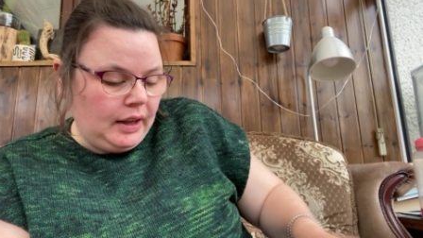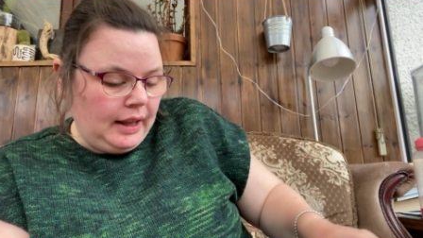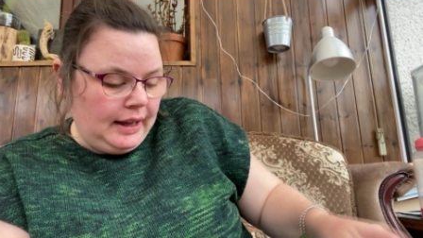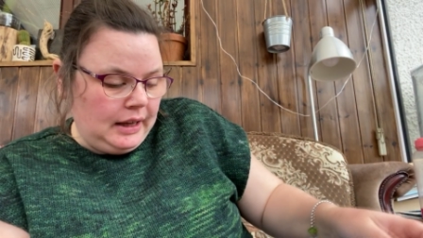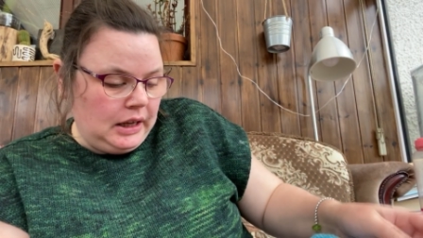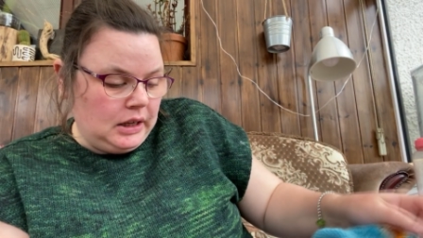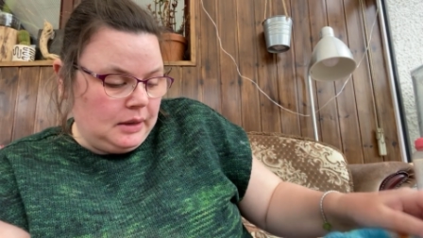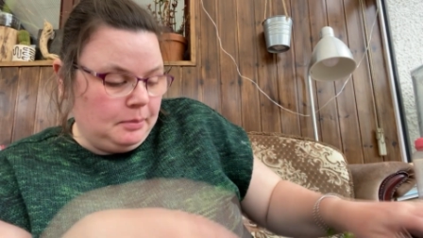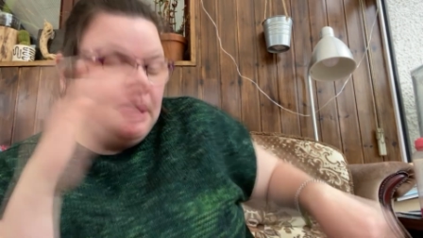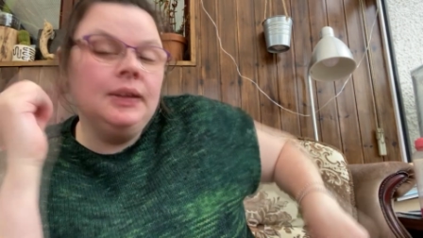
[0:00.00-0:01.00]

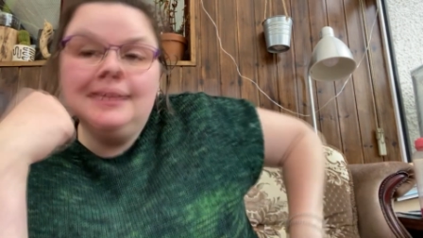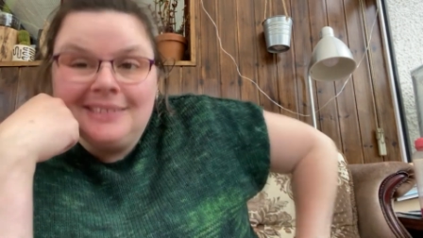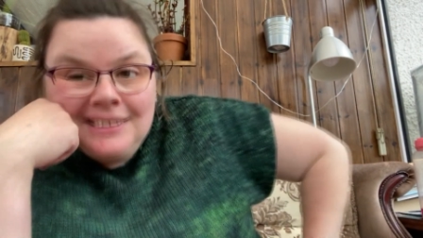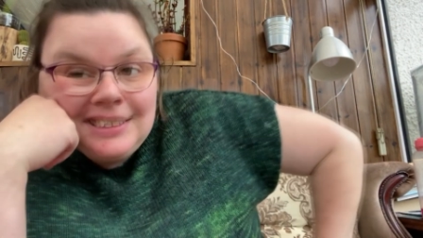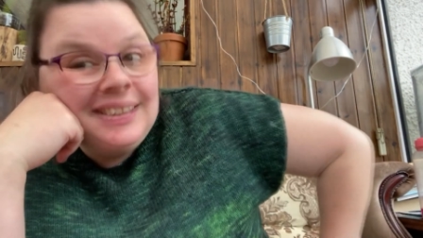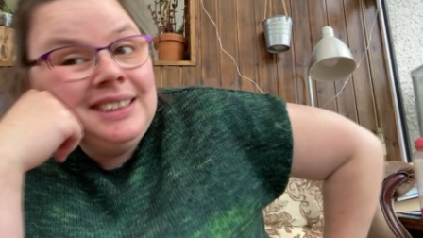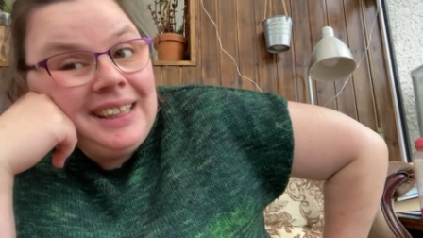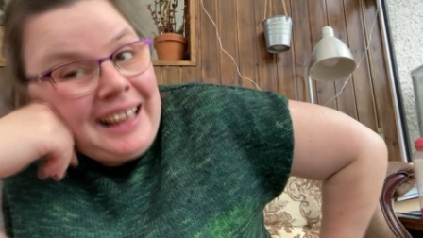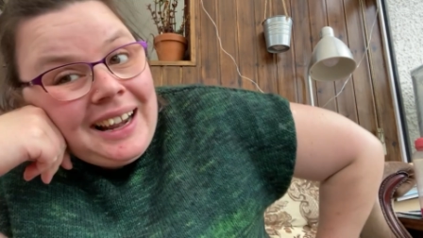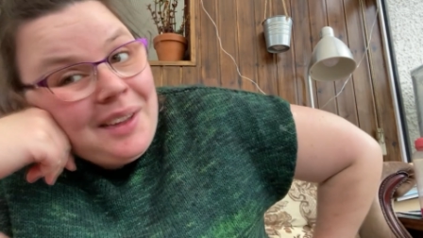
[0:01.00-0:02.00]
And
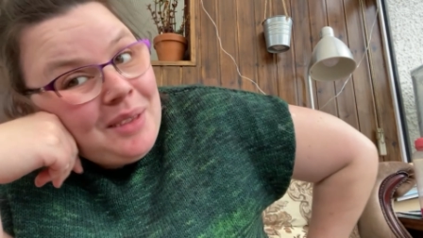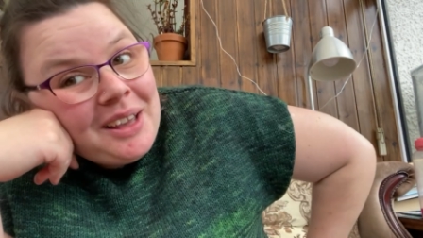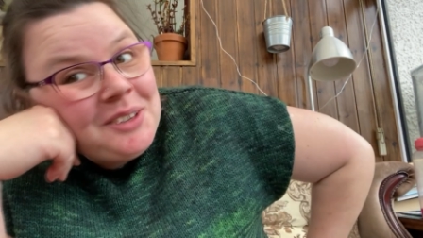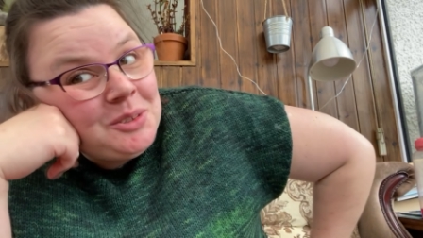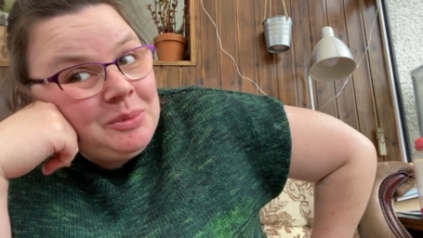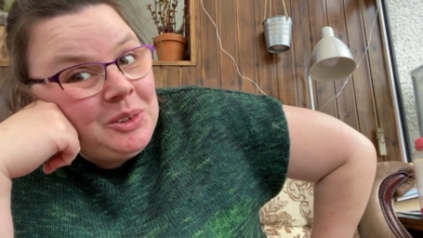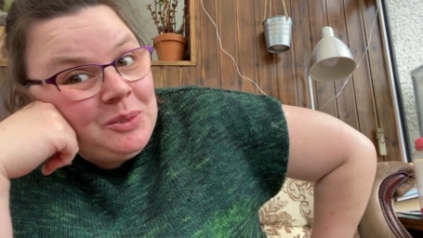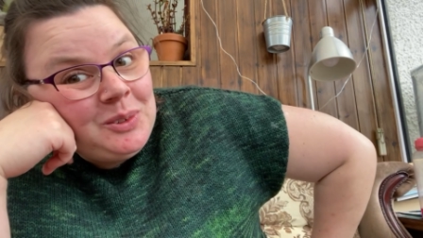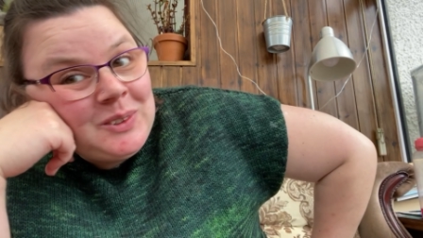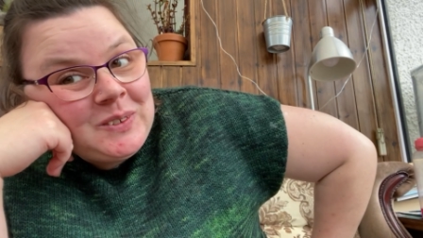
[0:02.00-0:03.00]
I will catch up with you
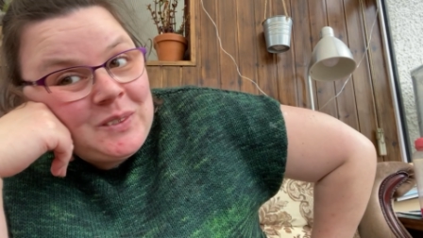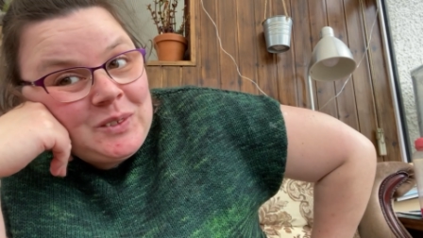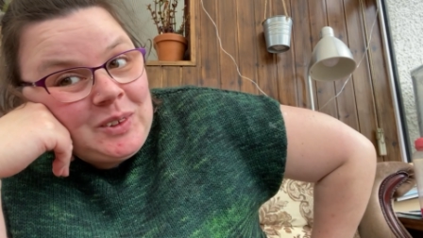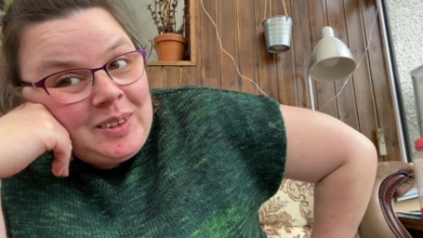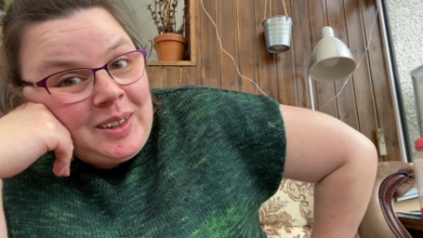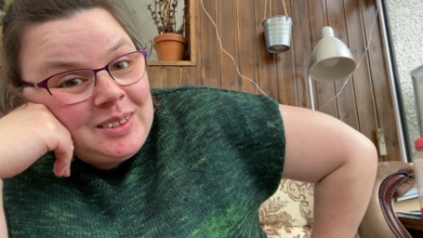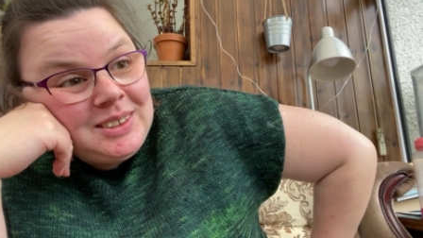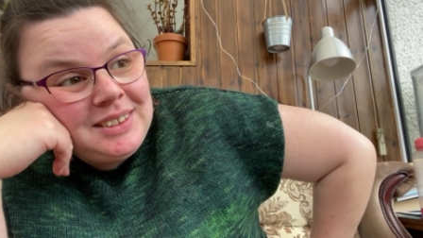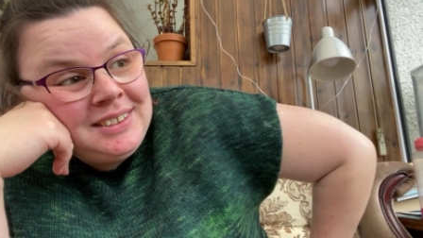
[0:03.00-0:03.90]
once I've done that.